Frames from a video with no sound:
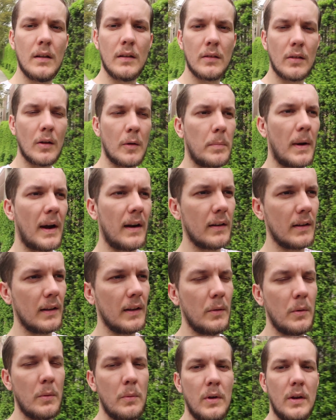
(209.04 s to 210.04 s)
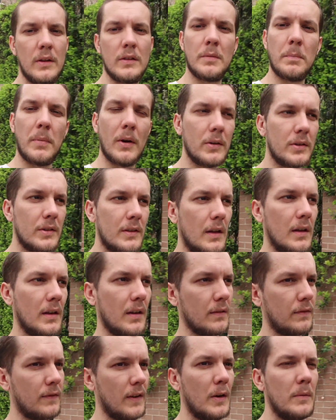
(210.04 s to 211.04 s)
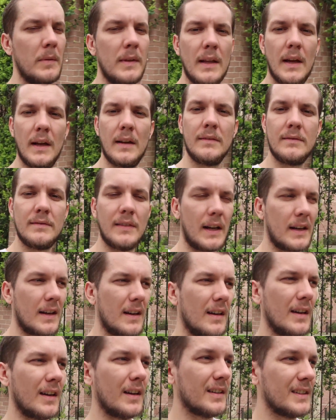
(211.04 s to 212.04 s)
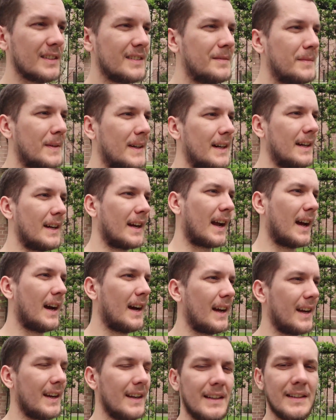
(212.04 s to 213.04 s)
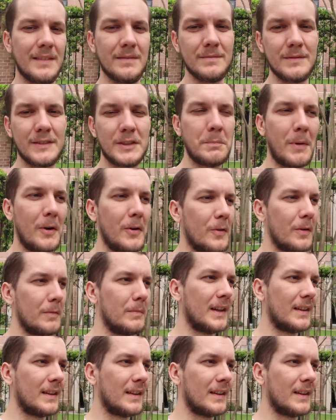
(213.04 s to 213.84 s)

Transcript: So apparently we weren't supposed to film in there. I didn't know, but a guy spoke with